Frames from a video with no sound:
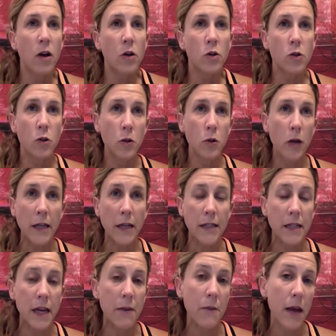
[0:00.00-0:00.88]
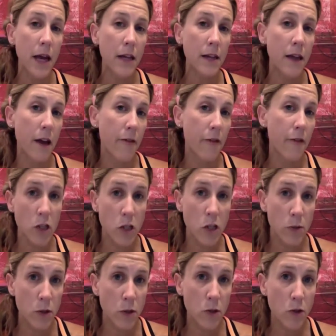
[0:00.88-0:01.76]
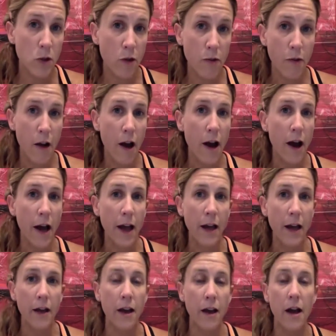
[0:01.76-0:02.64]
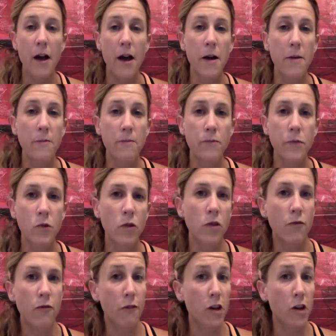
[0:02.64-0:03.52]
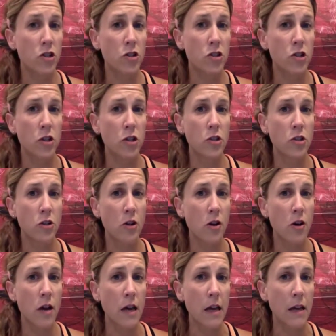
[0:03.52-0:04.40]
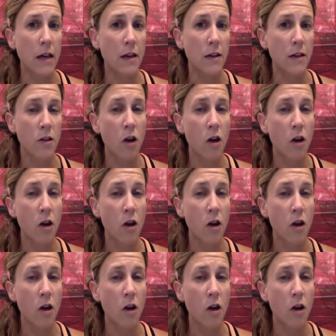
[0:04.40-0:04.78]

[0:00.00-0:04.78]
2 nights I made a vegetable stir fry with fresh ginger and